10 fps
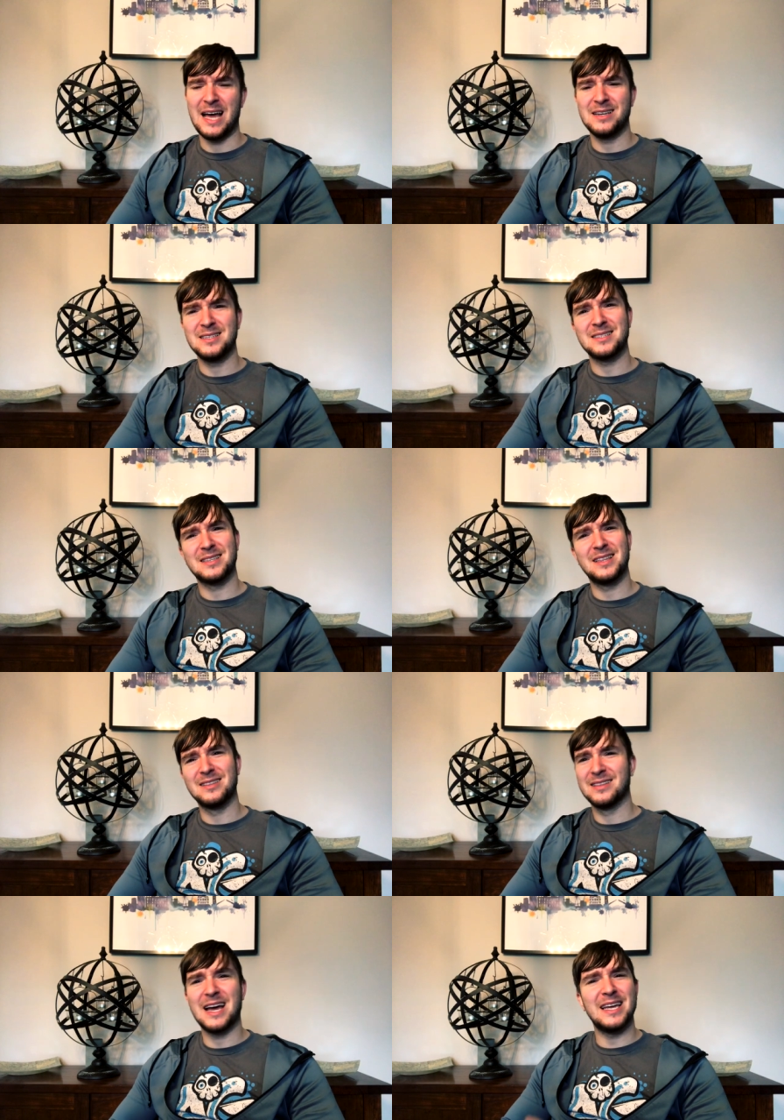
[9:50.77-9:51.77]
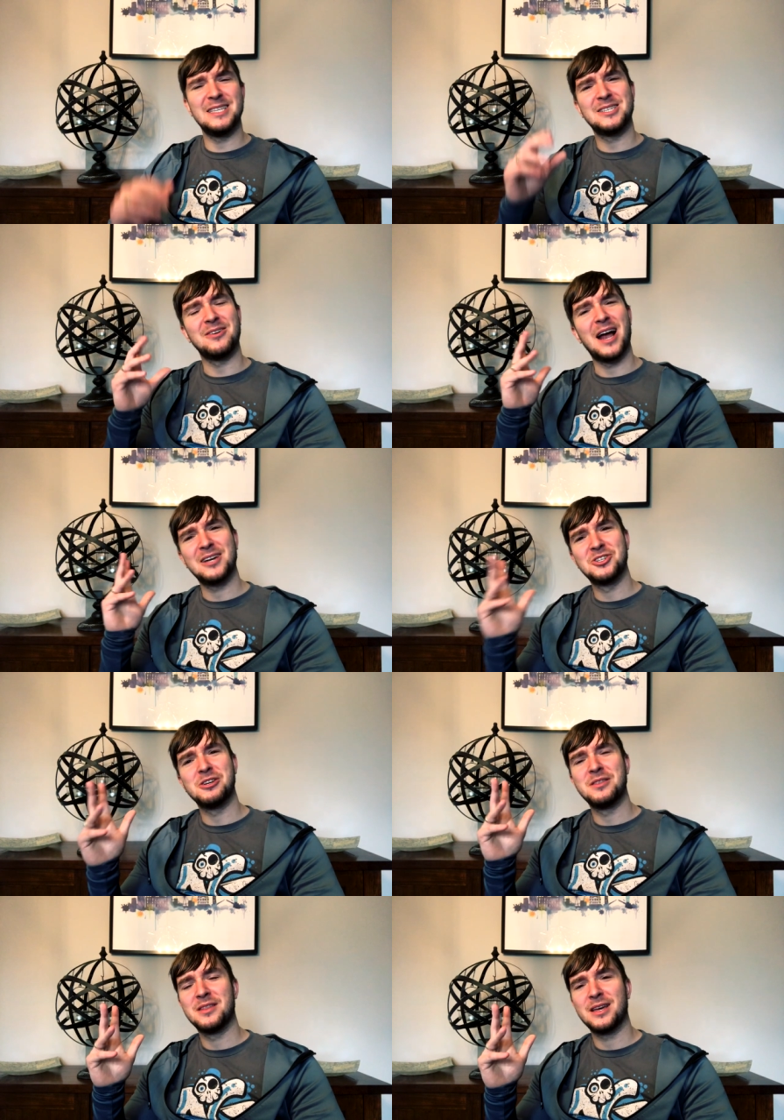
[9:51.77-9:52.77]
and that
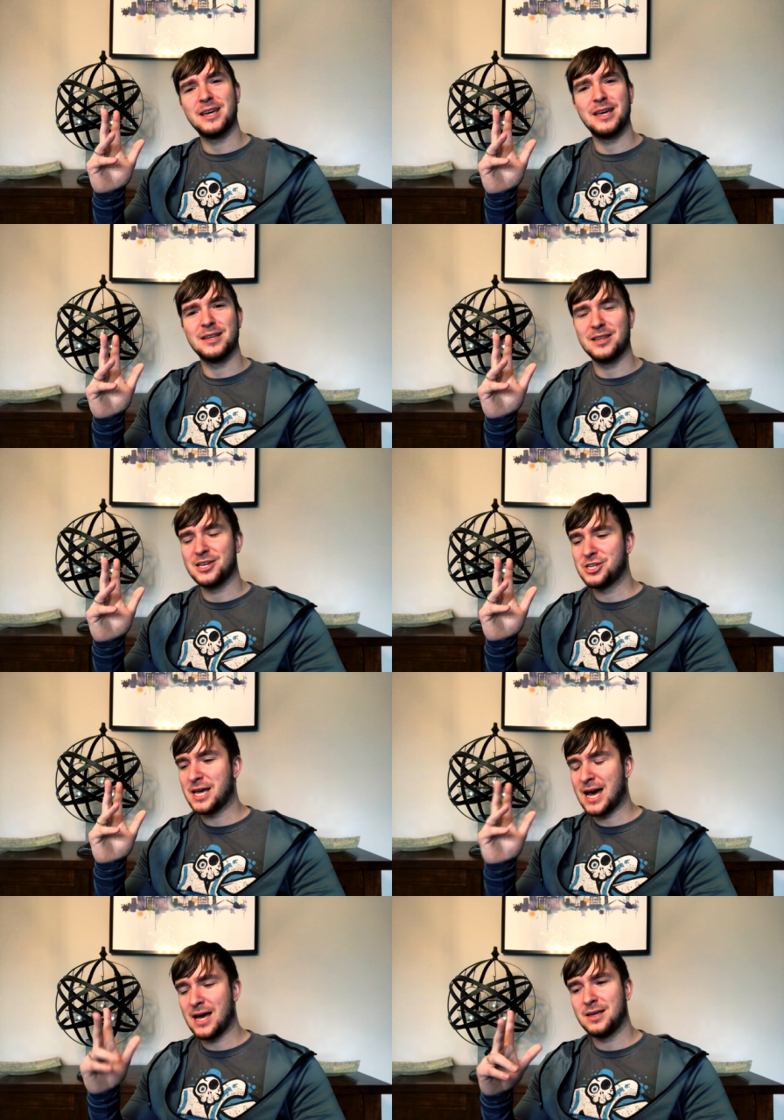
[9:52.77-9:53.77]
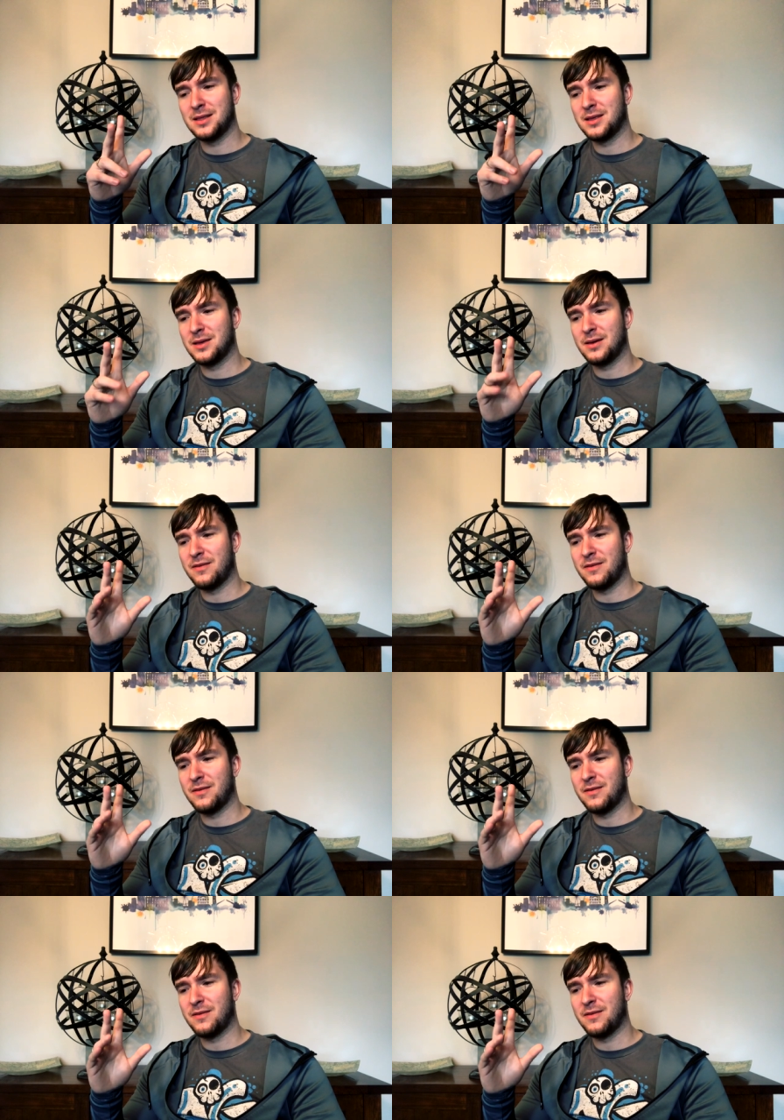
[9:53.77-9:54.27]
interaction that he, that she had, at,